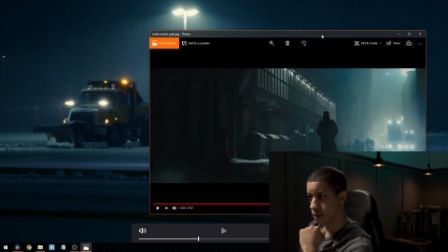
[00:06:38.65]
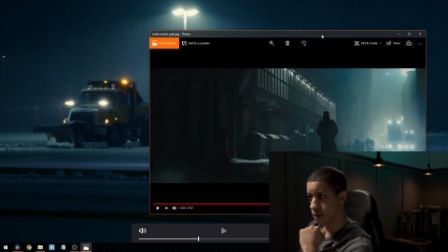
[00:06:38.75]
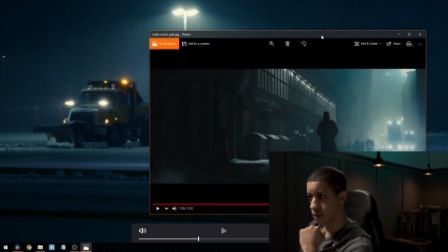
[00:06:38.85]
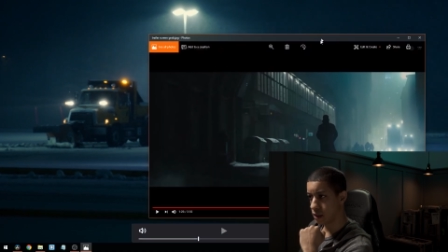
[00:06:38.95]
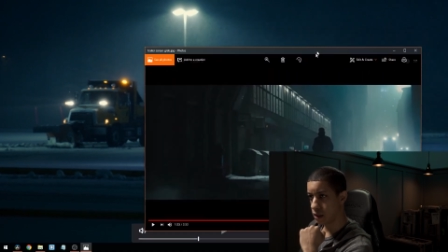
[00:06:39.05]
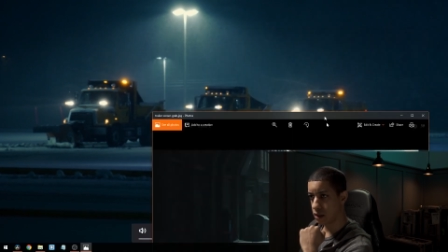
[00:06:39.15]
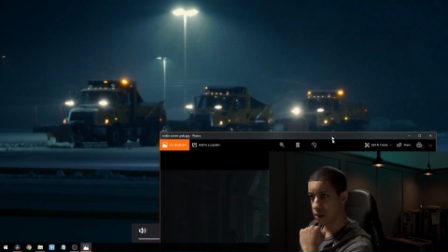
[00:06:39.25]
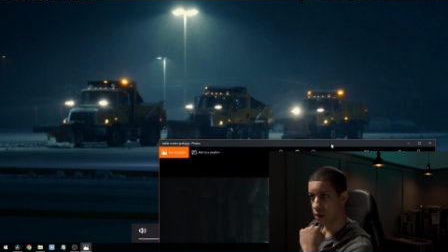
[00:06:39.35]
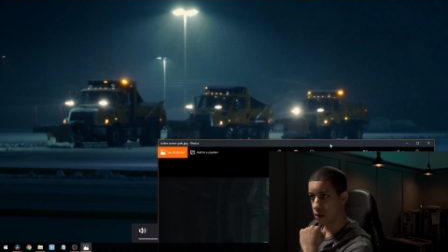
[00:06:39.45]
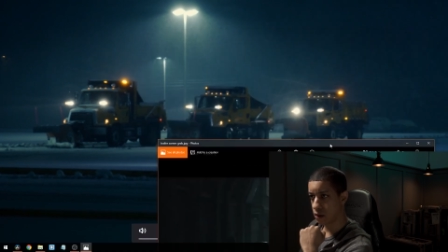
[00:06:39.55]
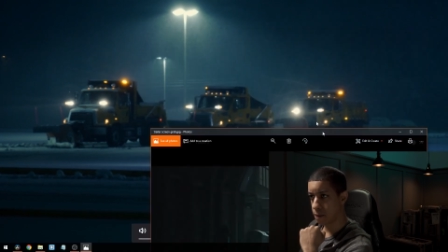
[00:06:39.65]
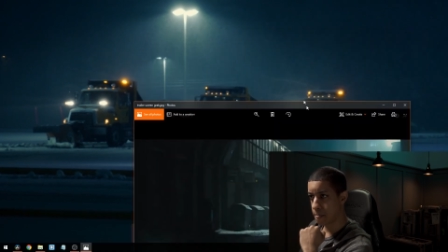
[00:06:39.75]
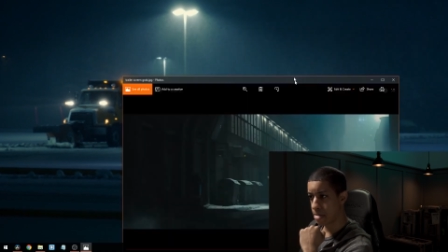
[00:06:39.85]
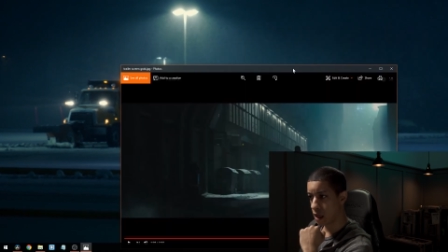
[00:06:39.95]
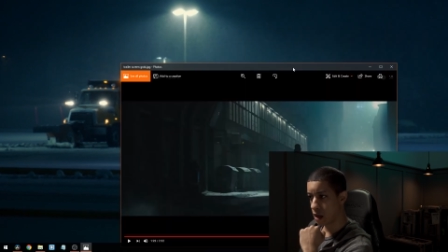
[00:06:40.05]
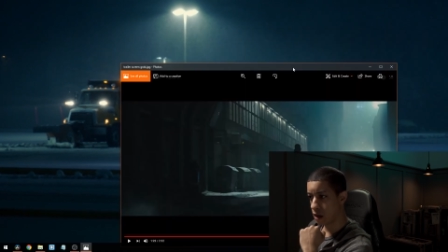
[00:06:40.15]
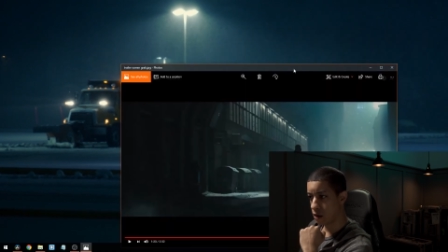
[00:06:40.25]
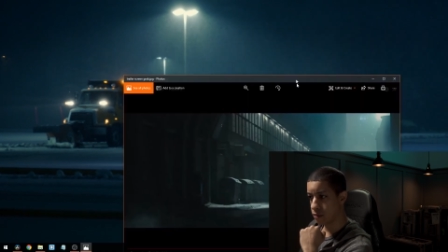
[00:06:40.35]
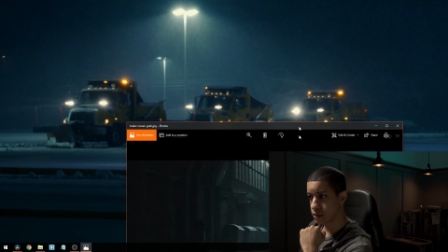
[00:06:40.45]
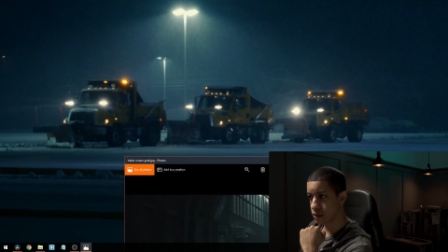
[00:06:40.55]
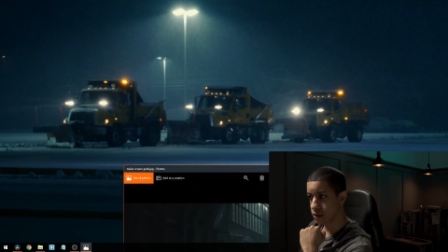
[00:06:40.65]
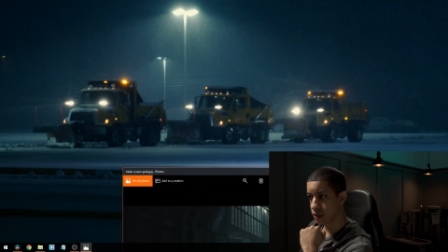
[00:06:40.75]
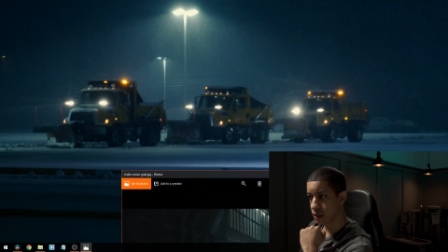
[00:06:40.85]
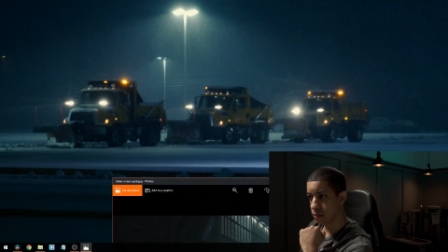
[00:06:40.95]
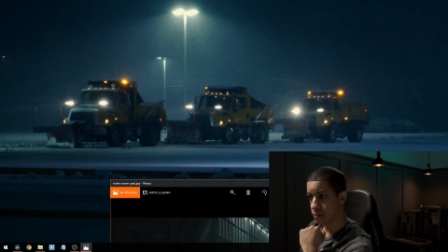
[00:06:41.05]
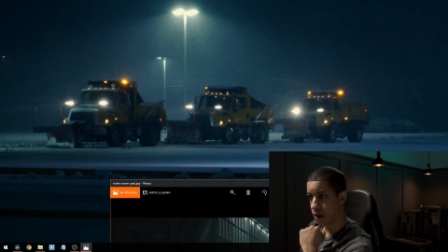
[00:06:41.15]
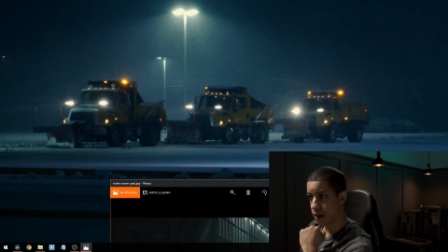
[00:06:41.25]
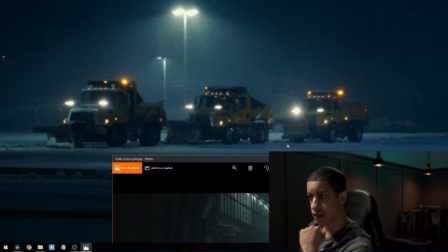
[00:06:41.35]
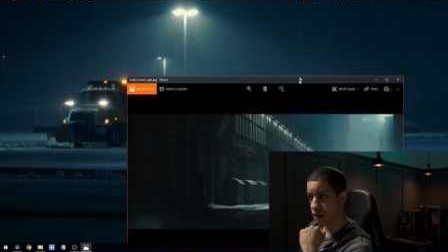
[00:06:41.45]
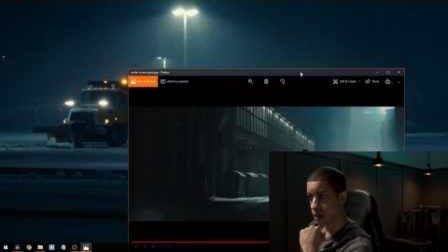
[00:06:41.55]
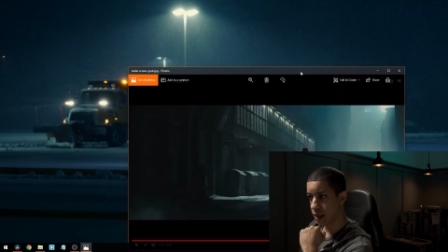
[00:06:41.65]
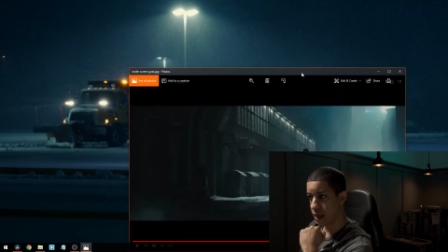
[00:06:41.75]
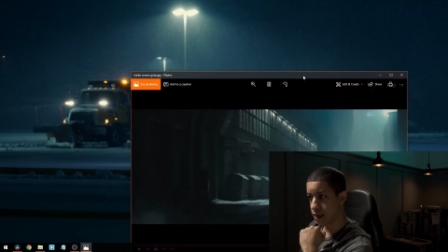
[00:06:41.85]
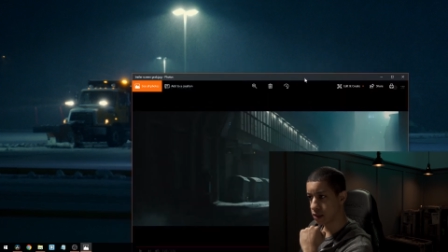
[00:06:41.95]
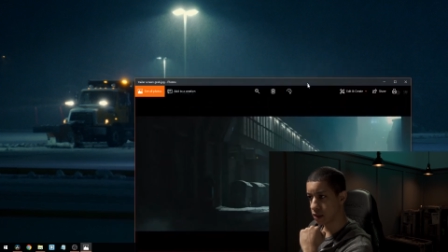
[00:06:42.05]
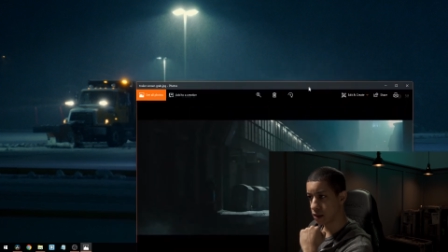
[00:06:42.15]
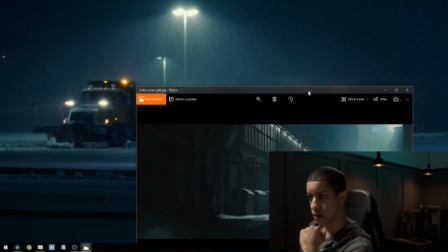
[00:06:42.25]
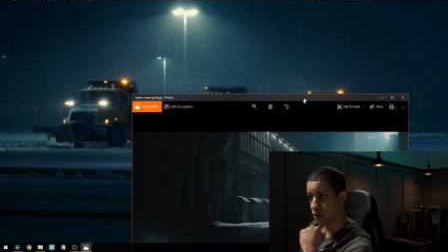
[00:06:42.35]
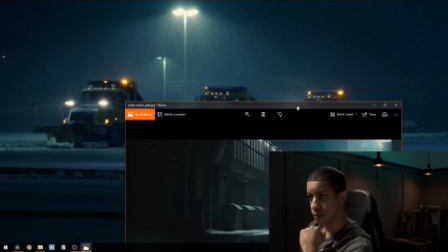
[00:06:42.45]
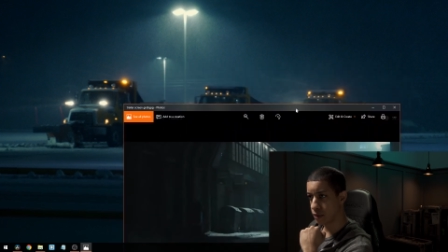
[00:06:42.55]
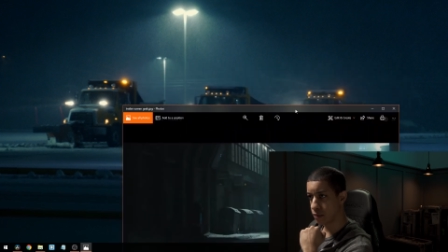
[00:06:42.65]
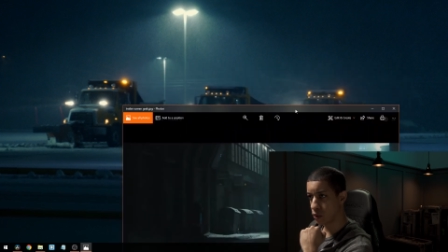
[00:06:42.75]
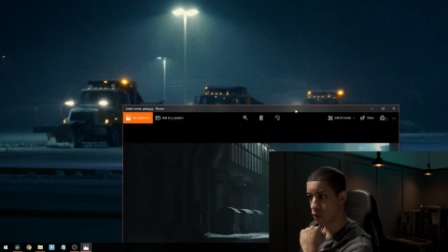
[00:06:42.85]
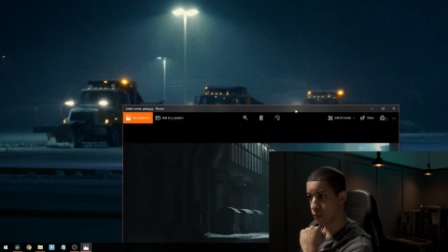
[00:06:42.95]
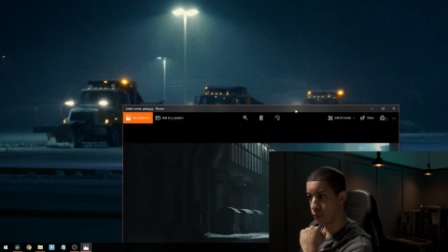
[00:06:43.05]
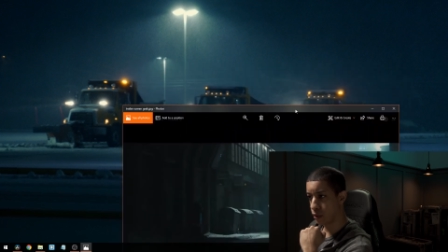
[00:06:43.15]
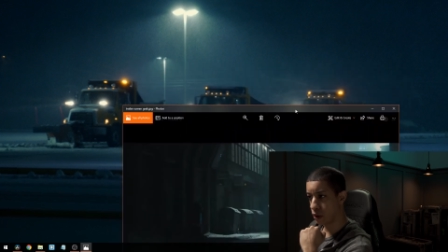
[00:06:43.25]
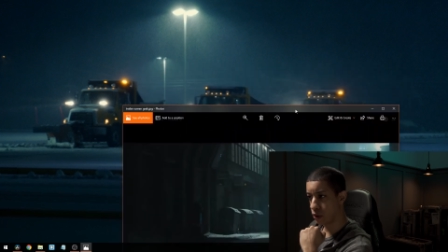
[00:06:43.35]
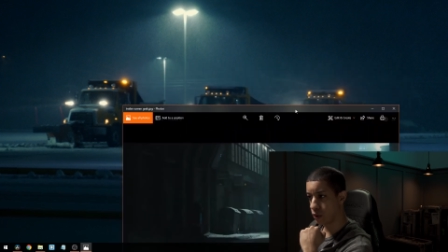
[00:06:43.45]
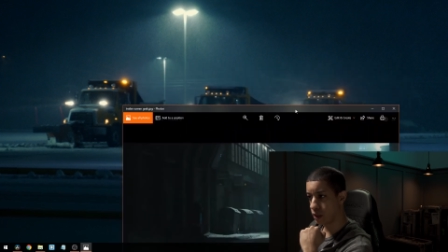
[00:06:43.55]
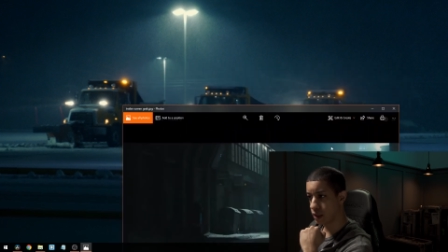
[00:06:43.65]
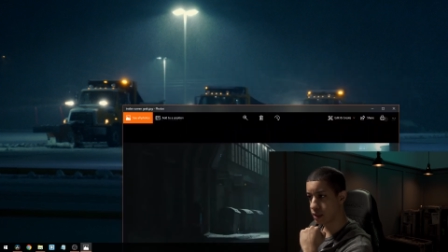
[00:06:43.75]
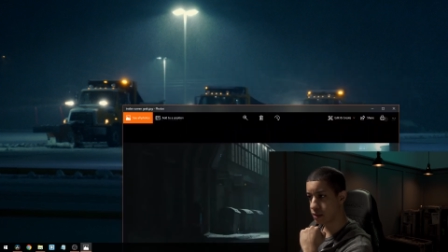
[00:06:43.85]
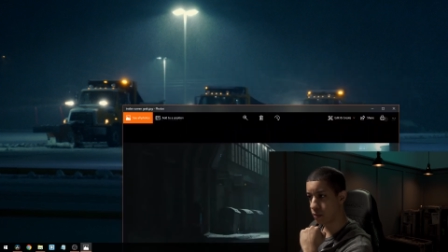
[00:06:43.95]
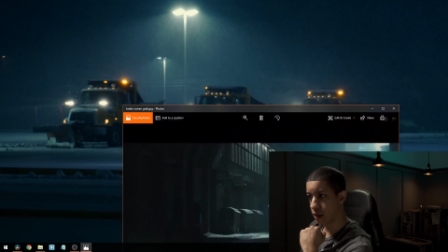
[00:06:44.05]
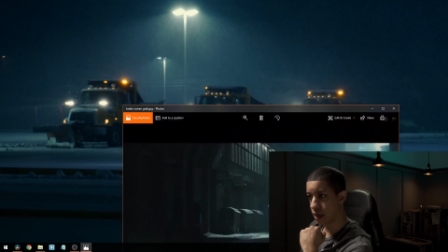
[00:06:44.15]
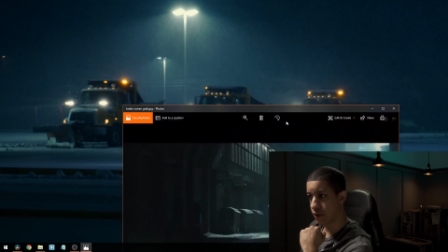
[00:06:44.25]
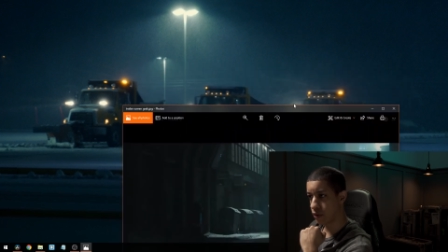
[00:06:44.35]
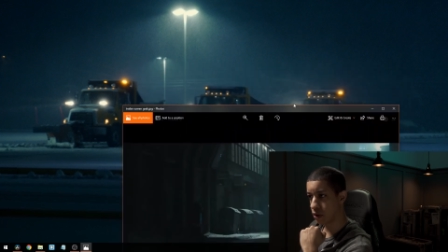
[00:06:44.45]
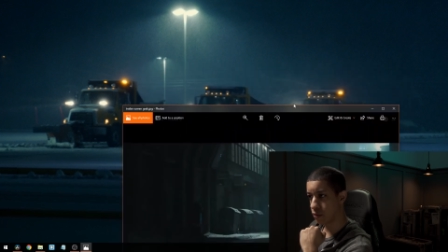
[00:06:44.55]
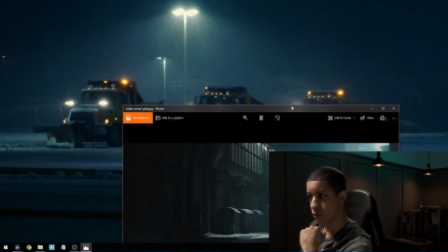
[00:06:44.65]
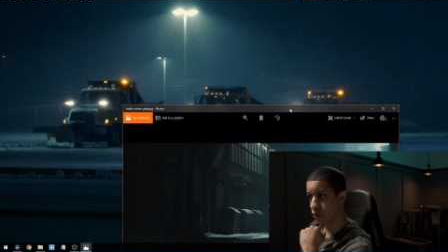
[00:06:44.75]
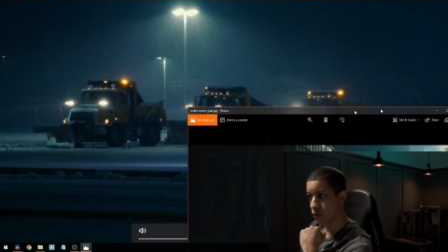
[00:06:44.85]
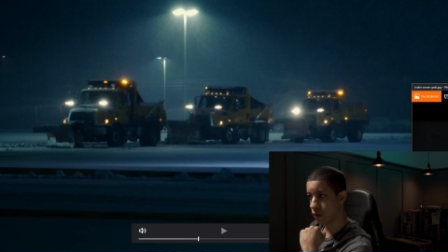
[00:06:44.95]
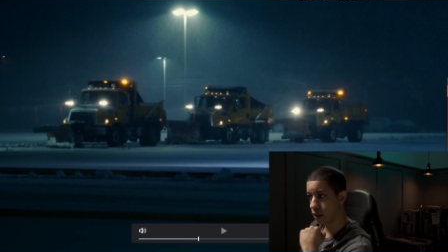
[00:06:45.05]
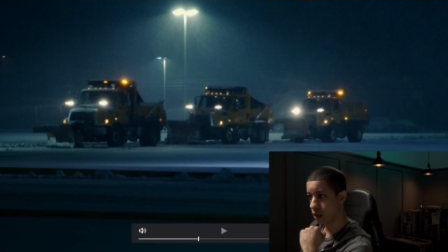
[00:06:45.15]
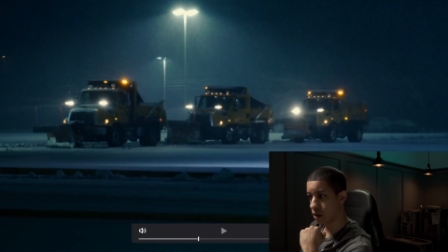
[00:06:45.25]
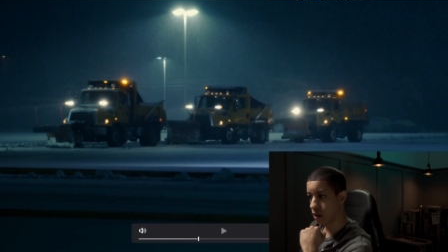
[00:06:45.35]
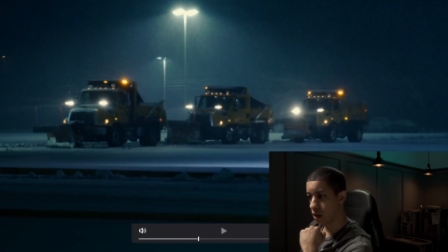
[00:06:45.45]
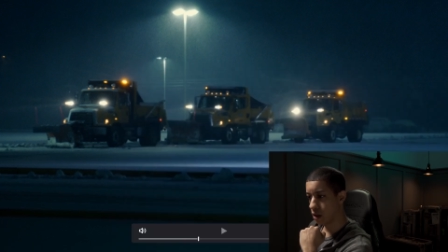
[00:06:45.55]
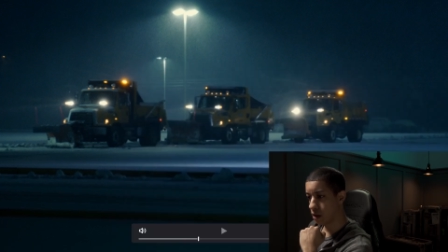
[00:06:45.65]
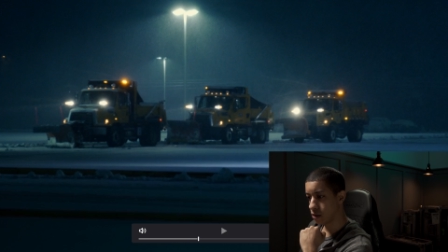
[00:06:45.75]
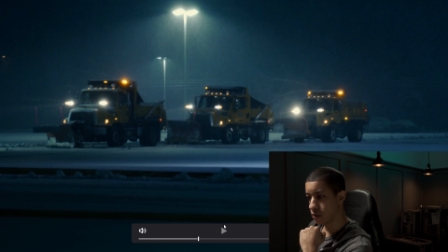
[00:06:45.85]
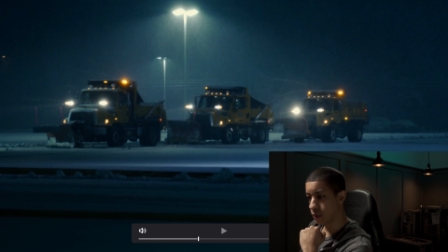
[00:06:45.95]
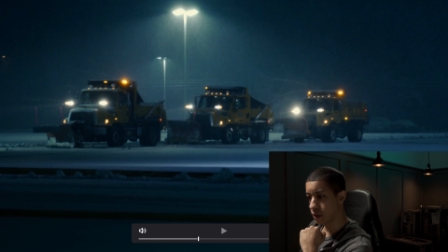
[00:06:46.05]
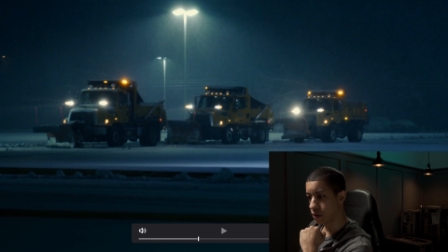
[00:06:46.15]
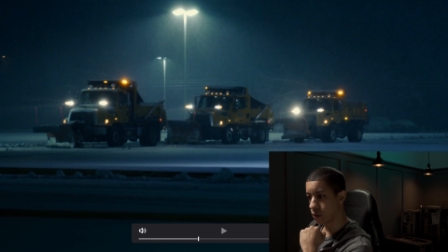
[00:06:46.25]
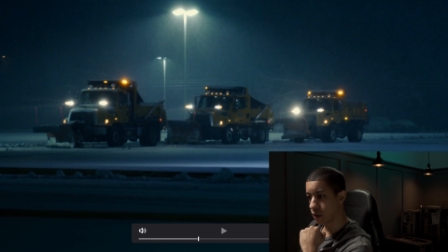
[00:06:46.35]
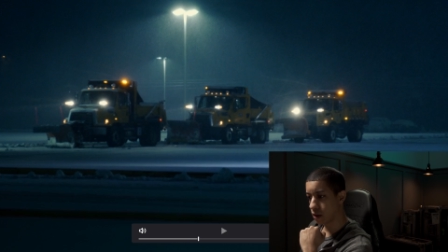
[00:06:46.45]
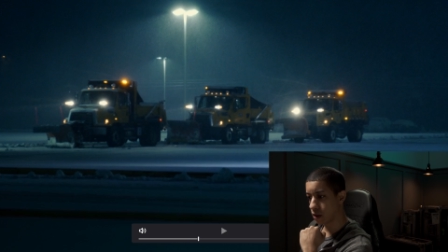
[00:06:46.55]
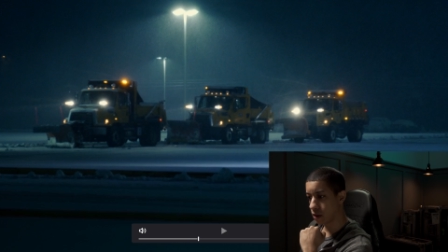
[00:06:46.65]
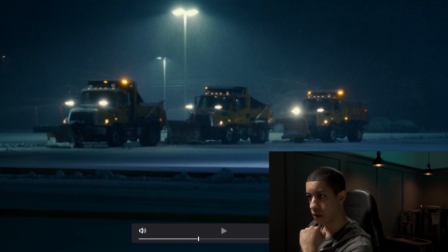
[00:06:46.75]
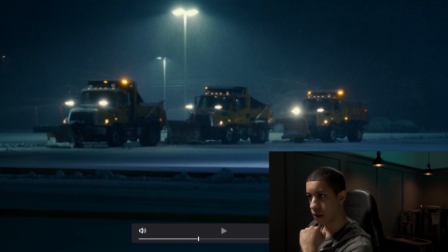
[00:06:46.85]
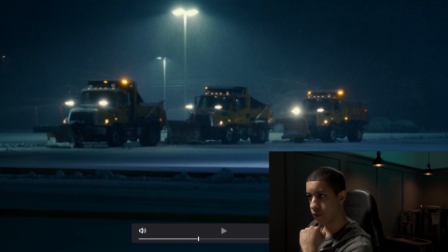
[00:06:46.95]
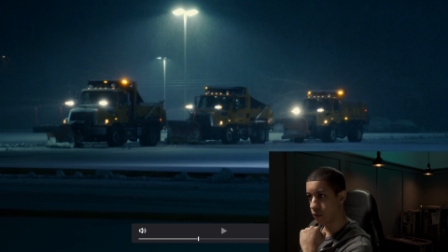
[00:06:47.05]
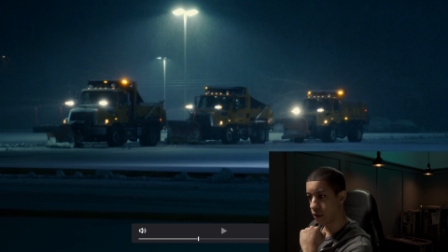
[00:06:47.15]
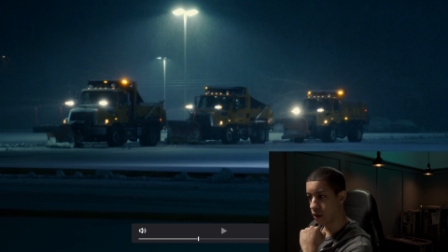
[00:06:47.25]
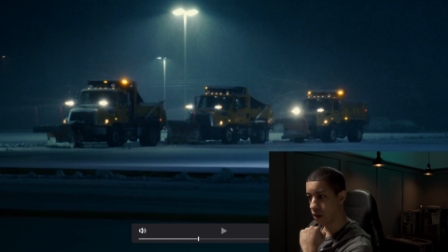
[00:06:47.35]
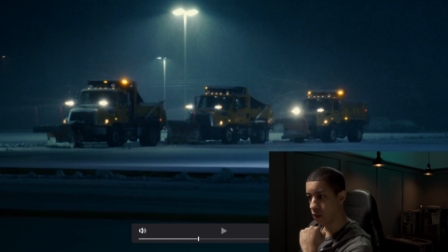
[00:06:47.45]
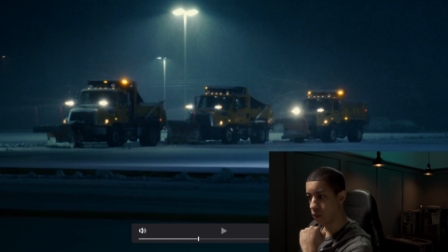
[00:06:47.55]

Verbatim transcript: see here, it almost looks like my shot has a little bit more blue and this might have a little more green. So we could quick, if we uh,